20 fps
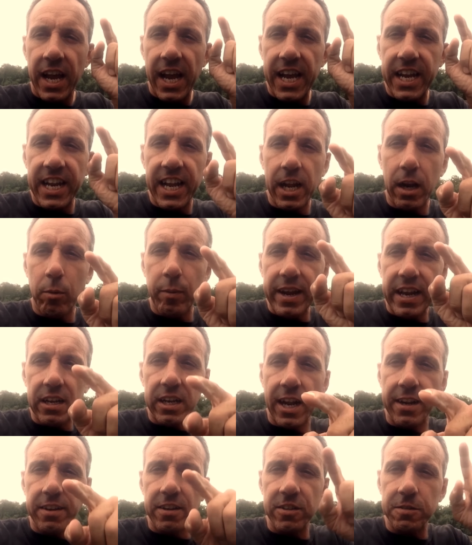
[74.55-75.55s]
in Hillary
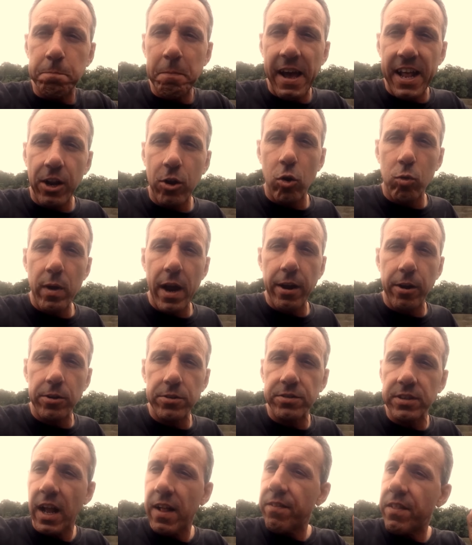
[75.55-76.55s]
Clinton's medical
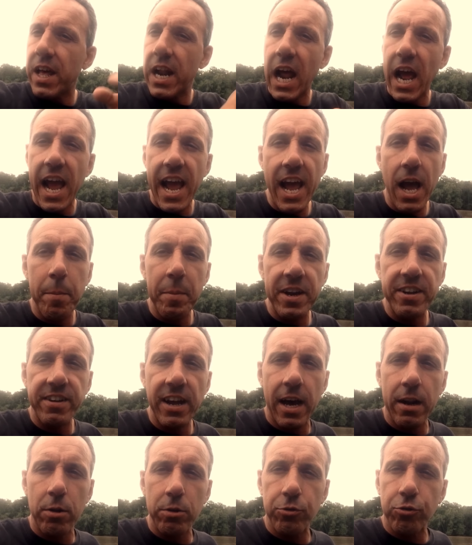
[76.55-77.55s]
records than I am in
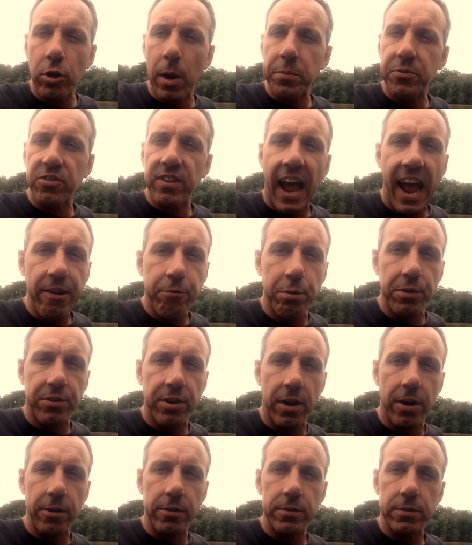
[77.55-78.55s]
Donald Trump's tax
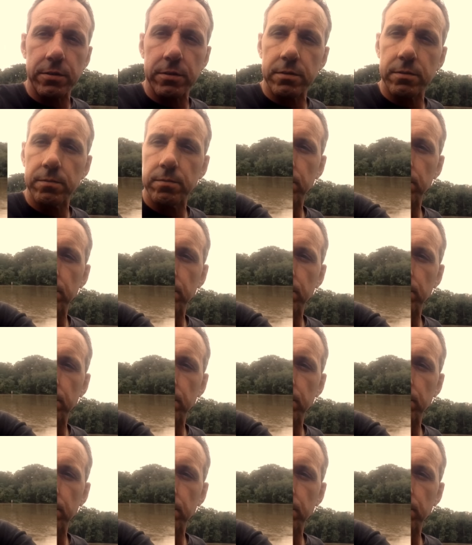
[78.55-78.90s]
returns.